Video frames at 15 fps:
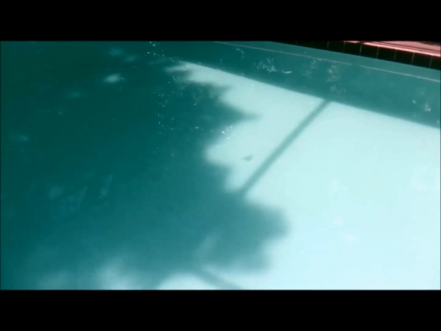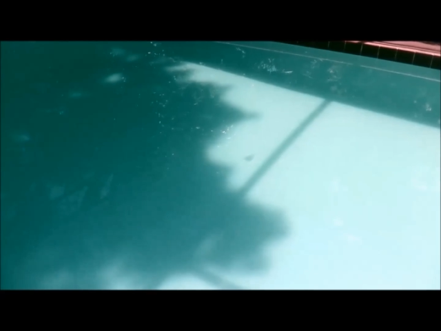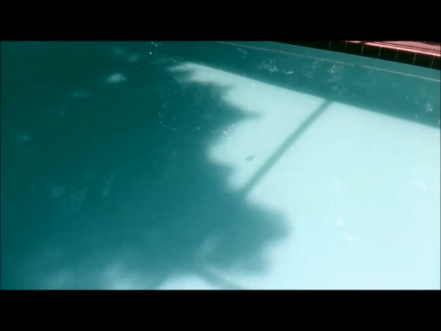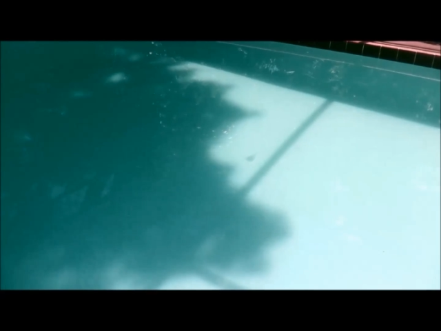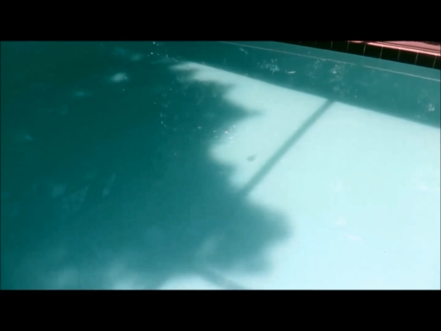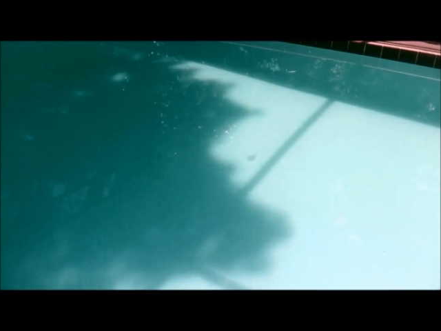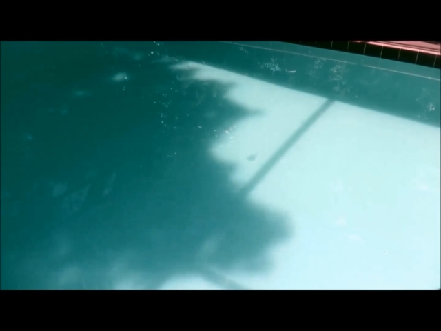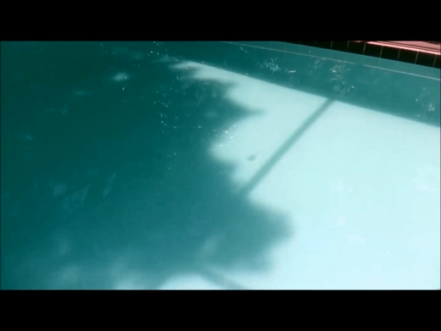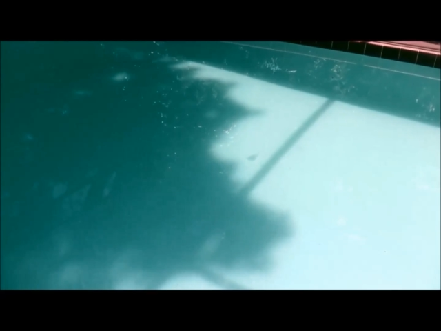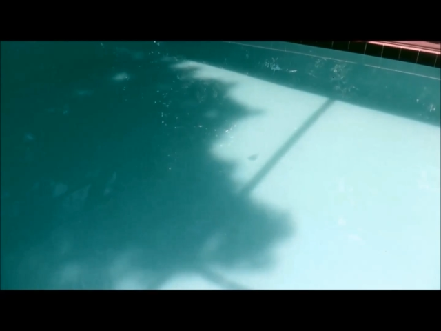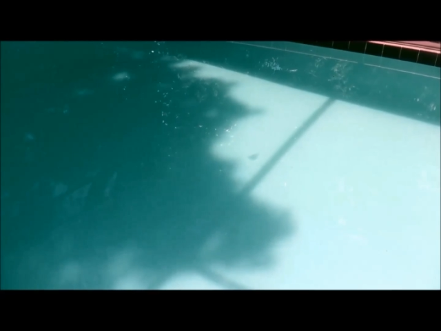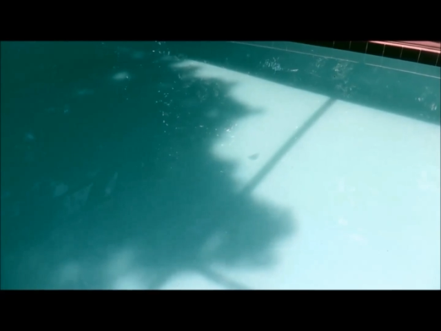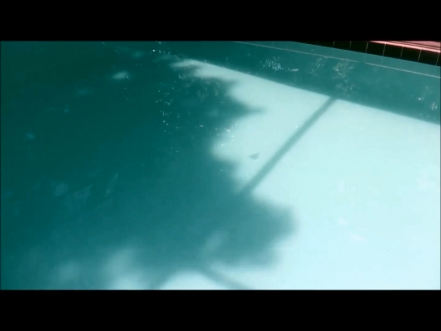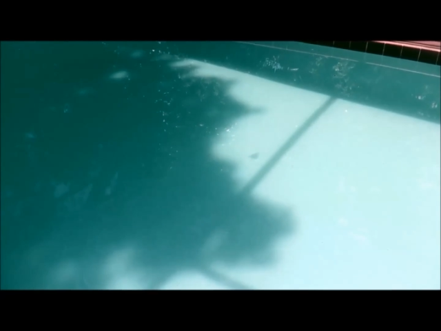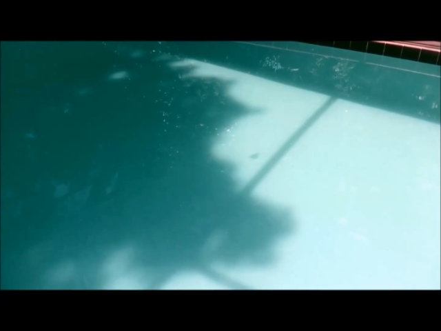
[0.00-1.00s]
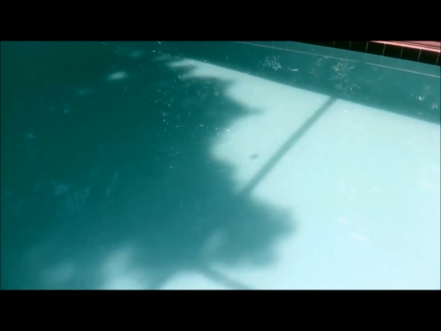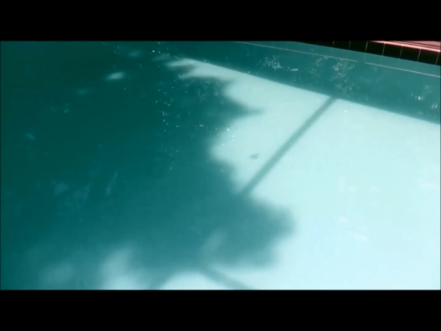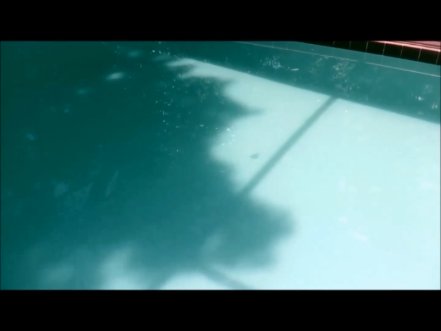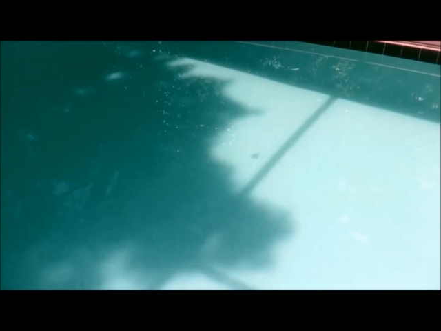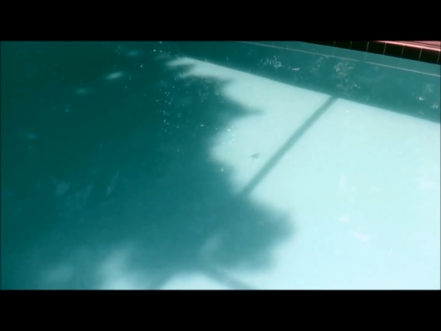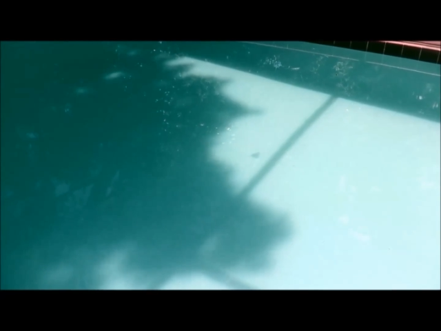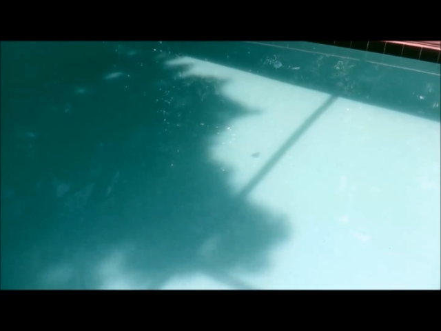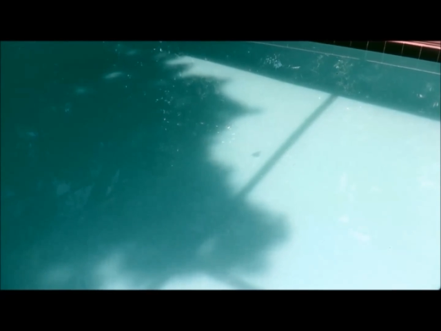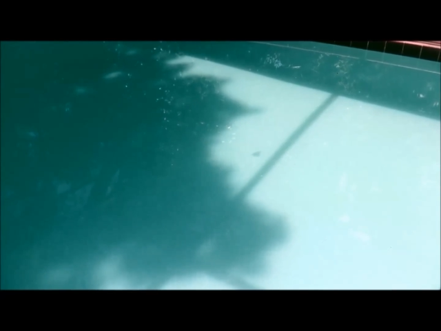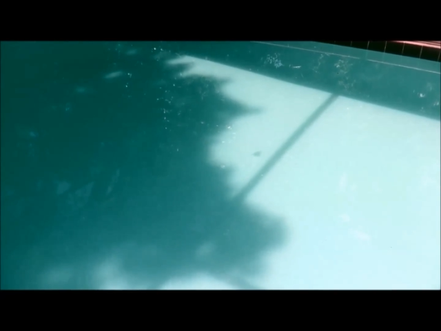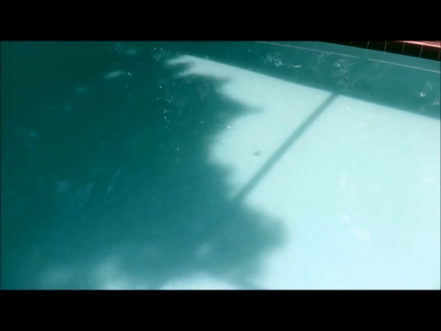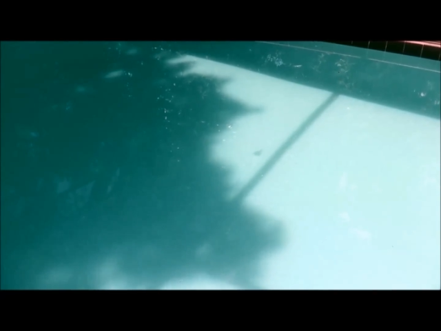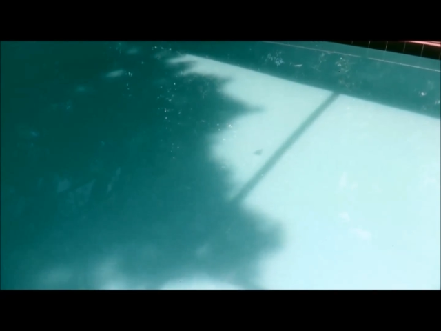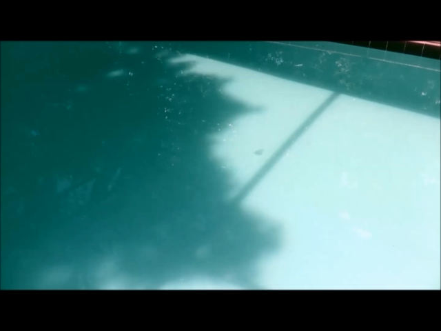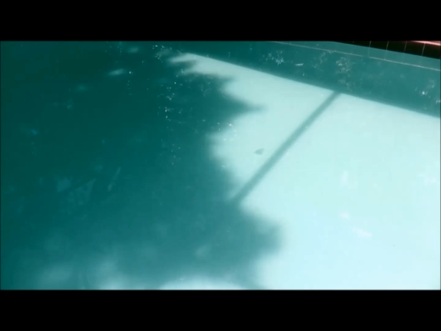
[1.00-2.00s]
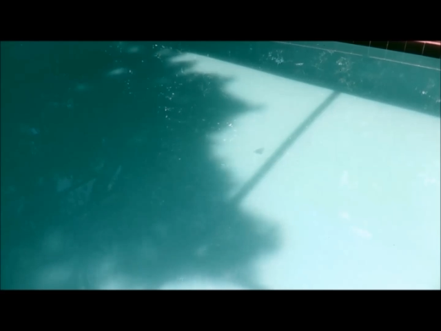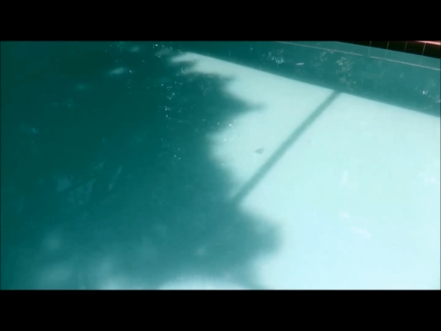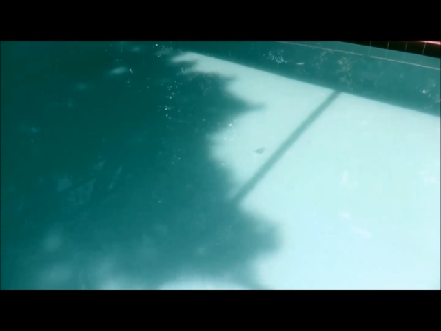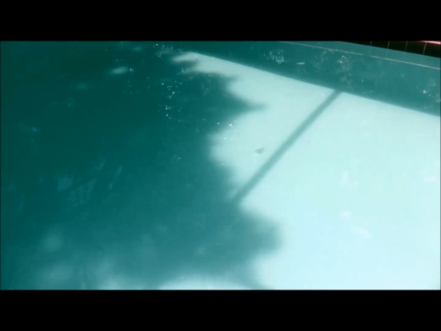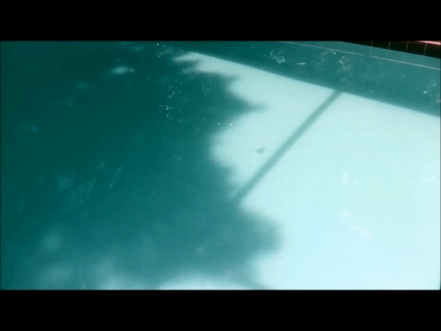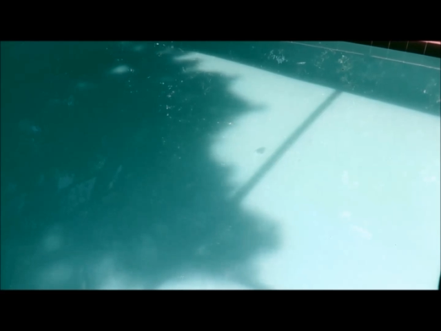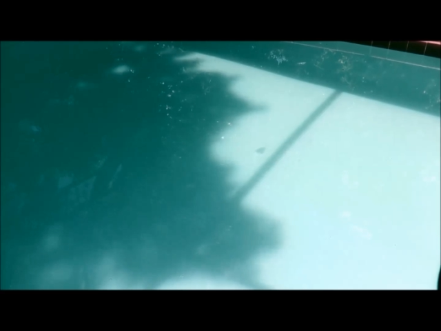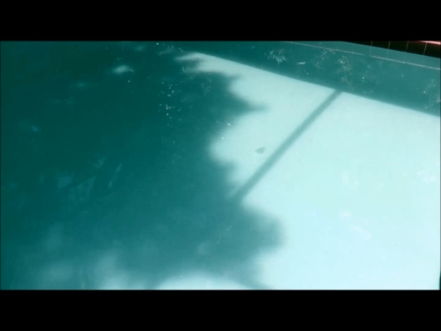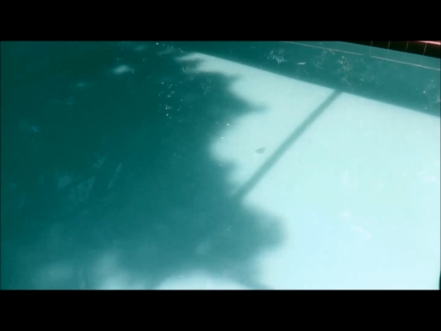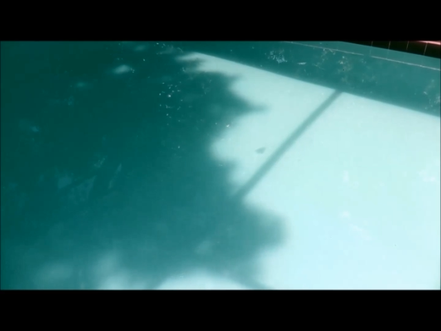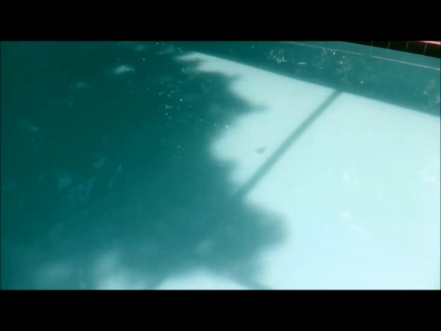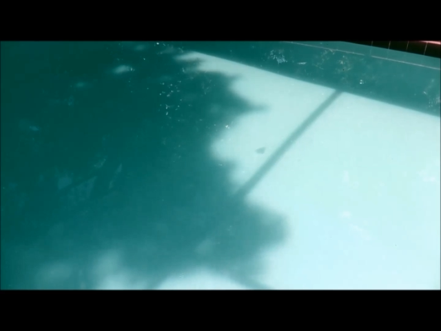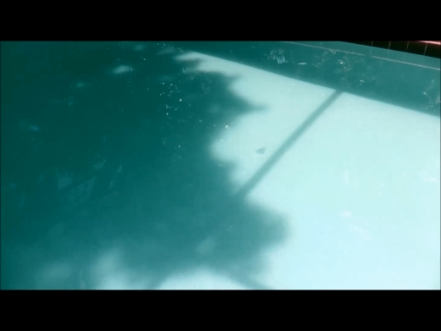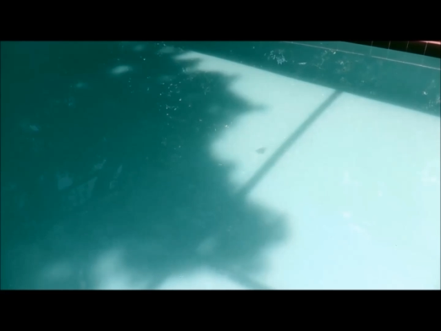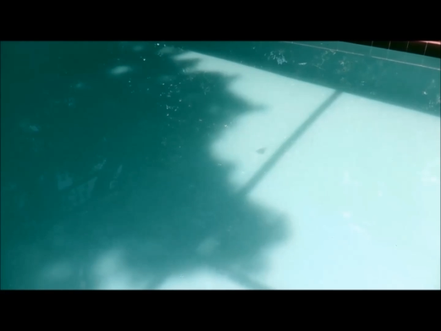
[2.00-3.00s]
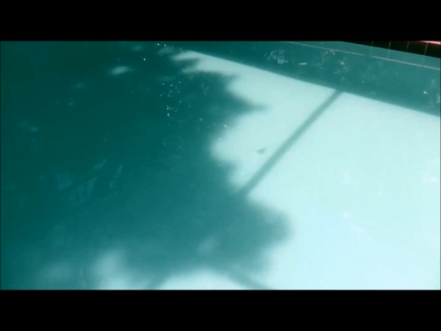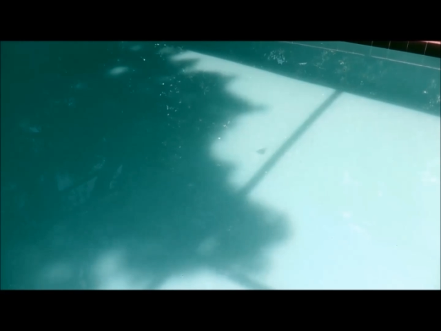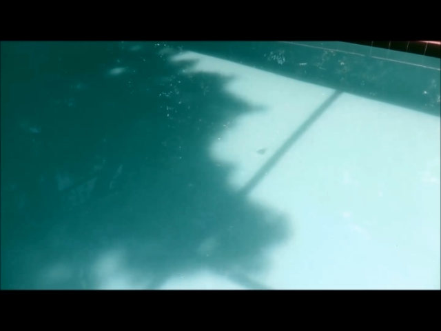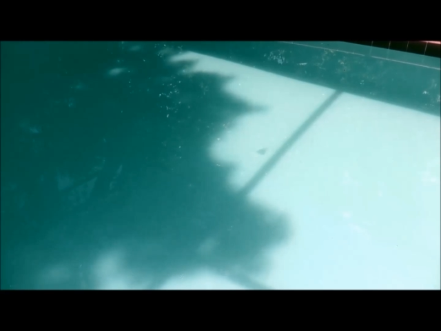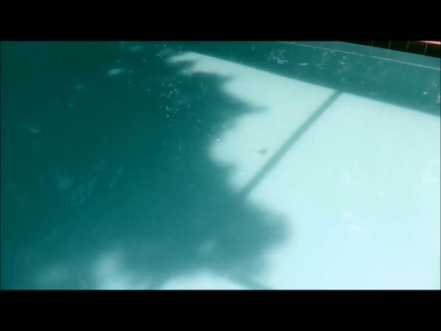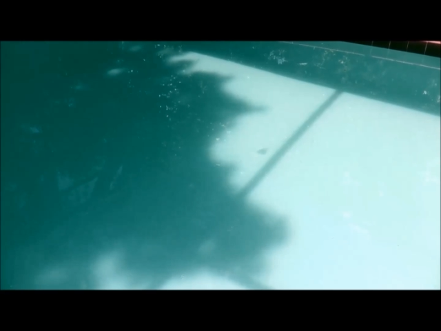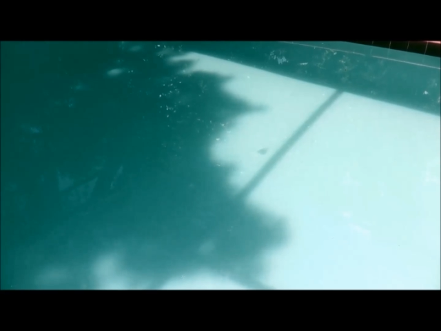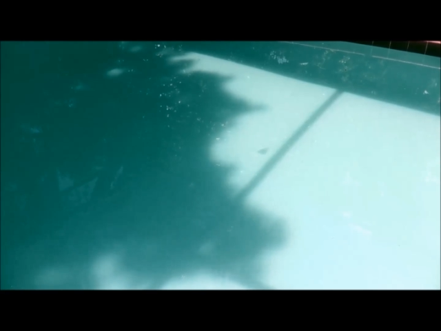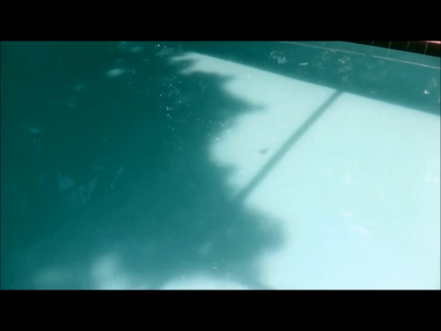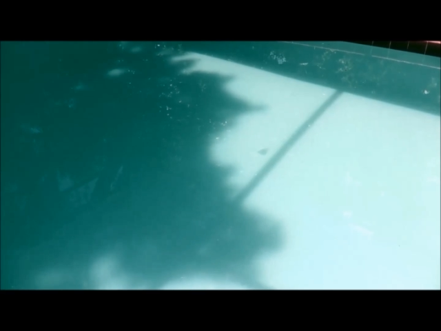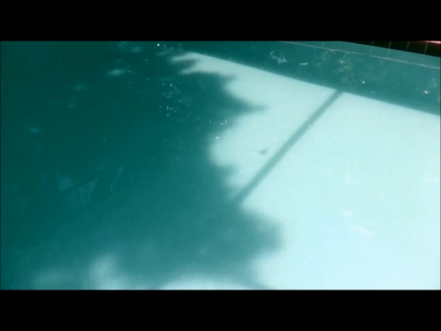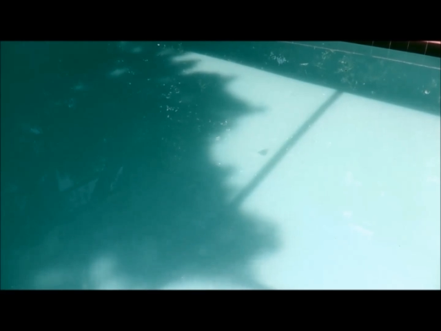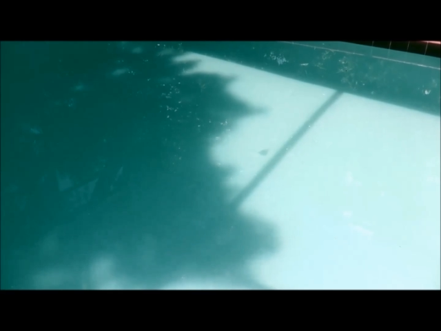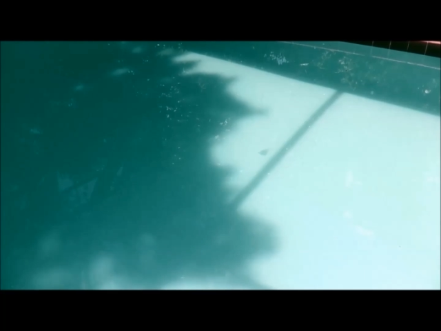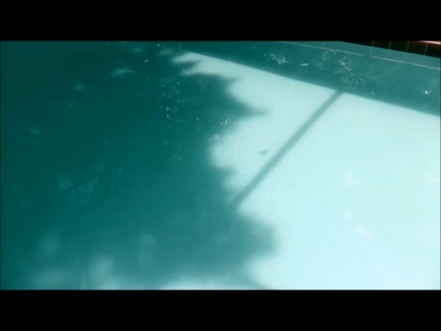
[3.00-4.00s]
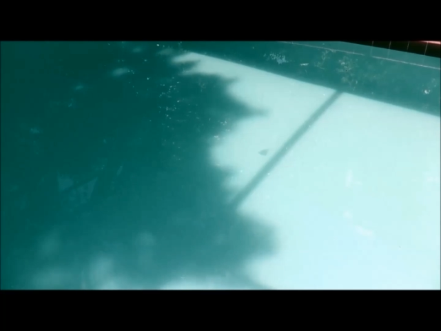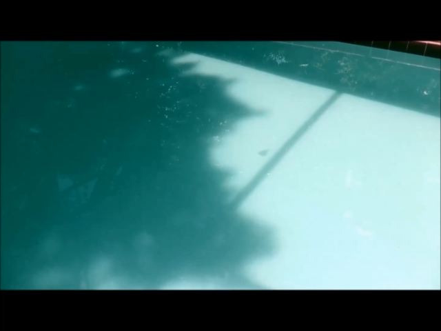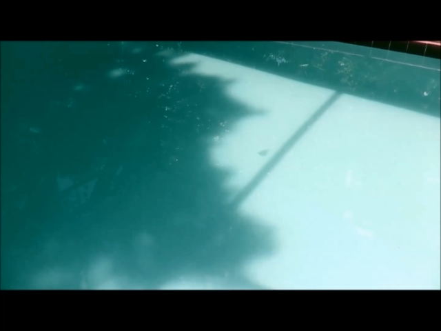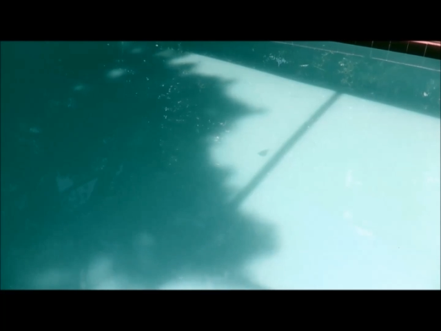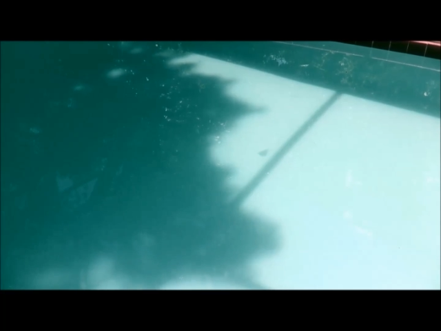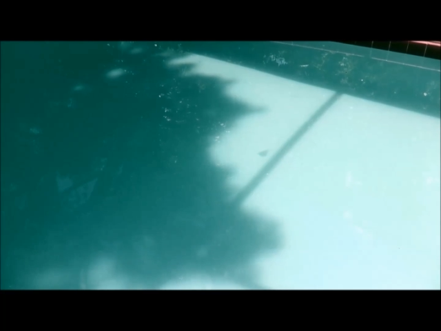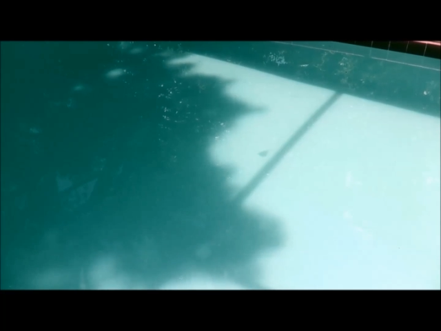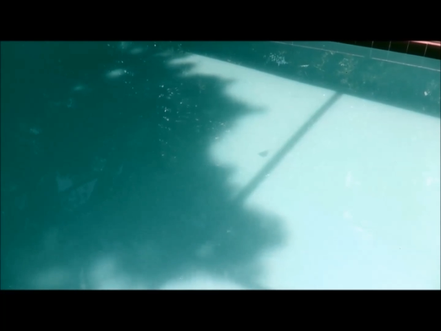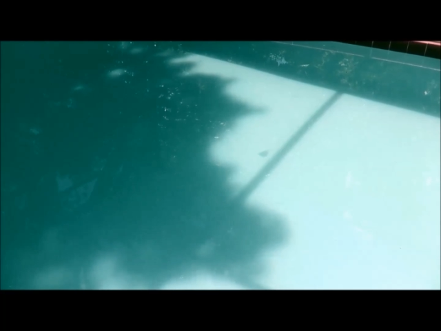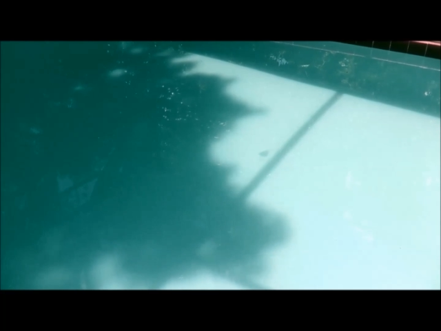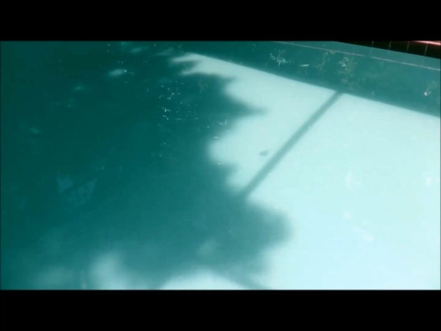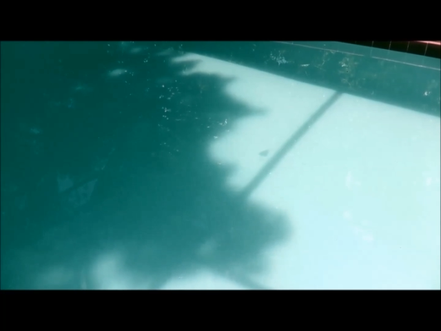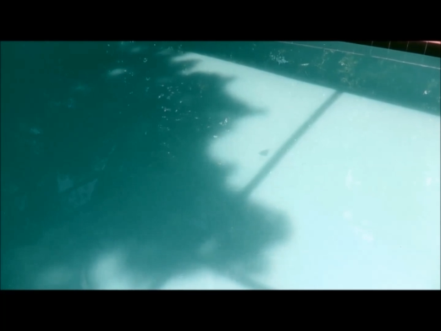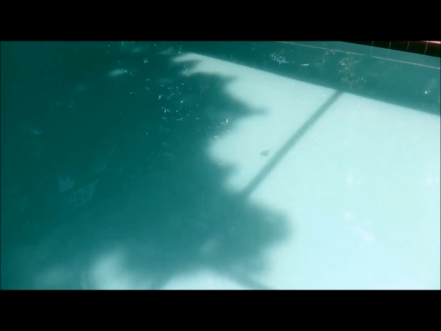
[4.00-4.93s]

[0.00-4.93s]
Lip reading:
Nobody's mouth can be seen.